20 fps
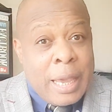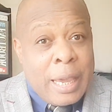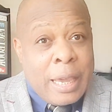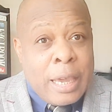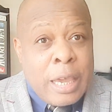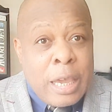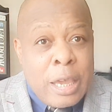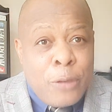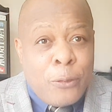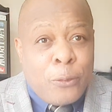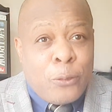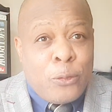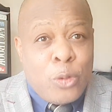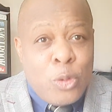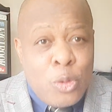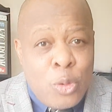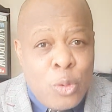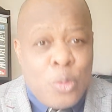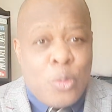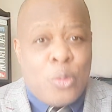If
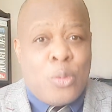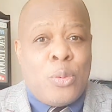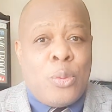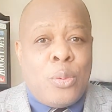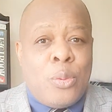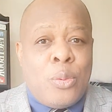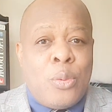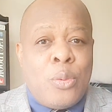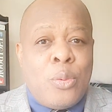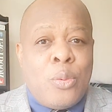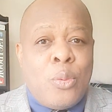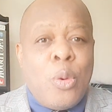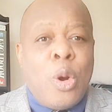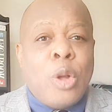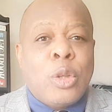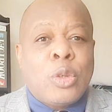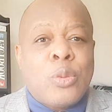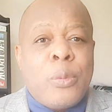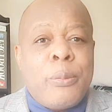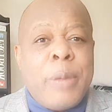you
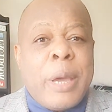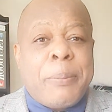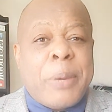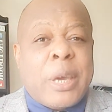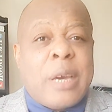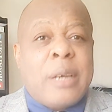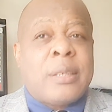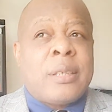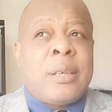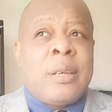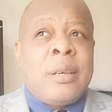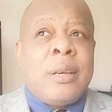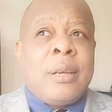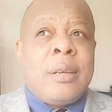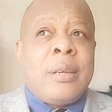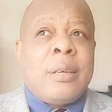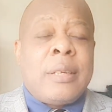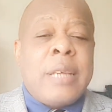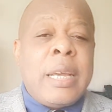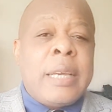want to make, because
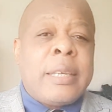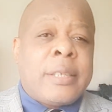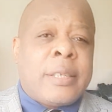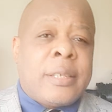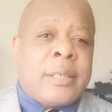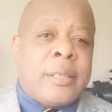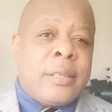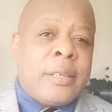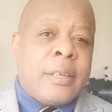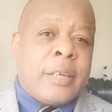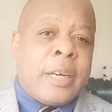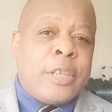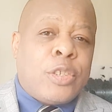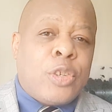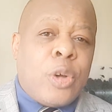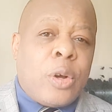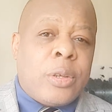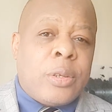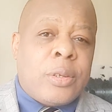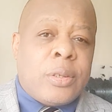these
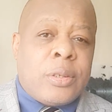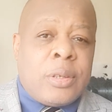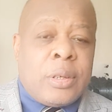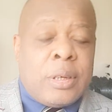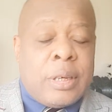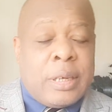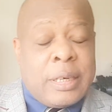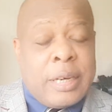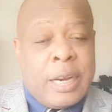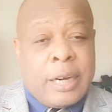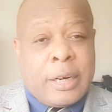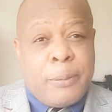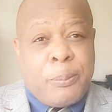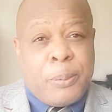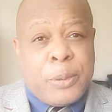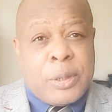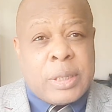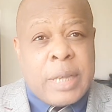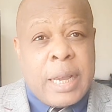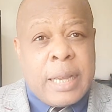regions, they
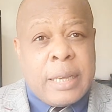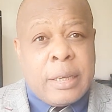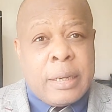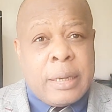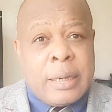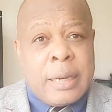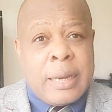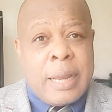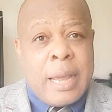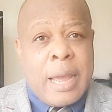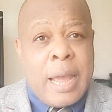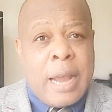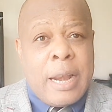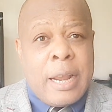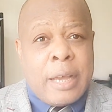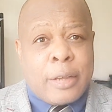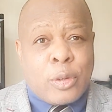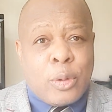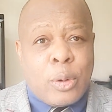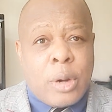represent
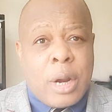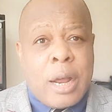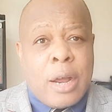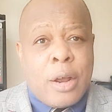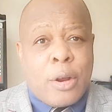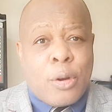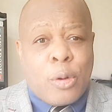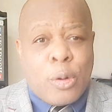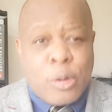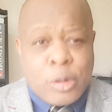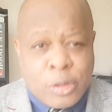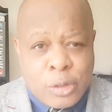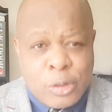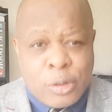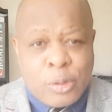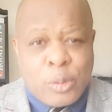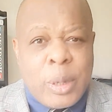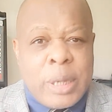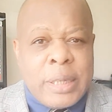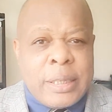electoral
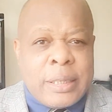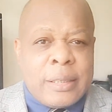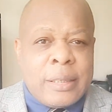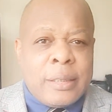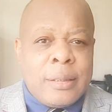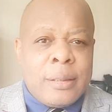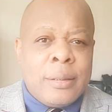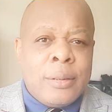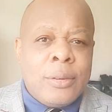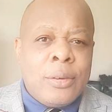constituency,